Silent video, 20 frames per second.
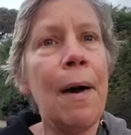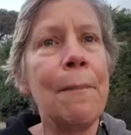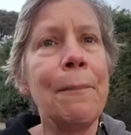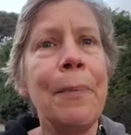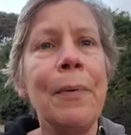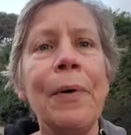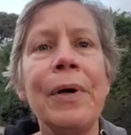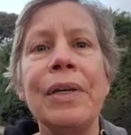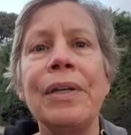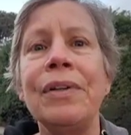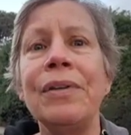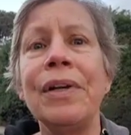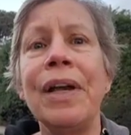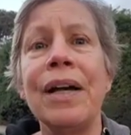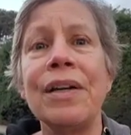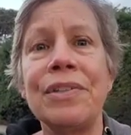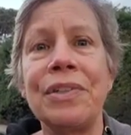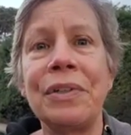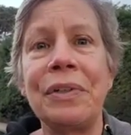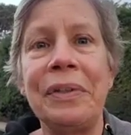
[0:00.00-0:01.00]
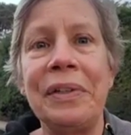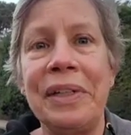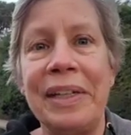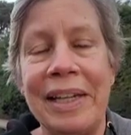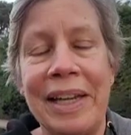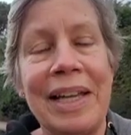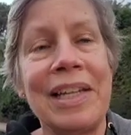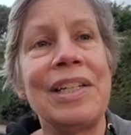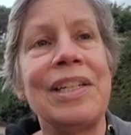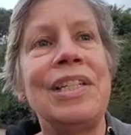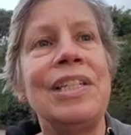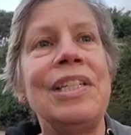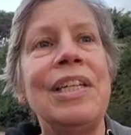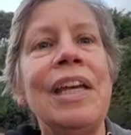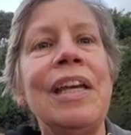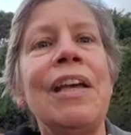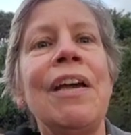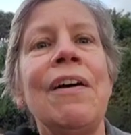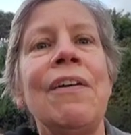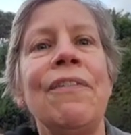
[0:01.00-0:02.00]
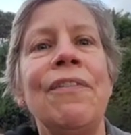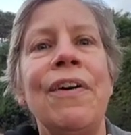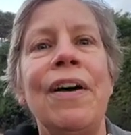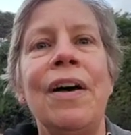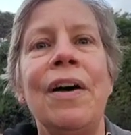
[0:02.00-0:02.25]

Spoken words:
Boy, you guys are going to get sick of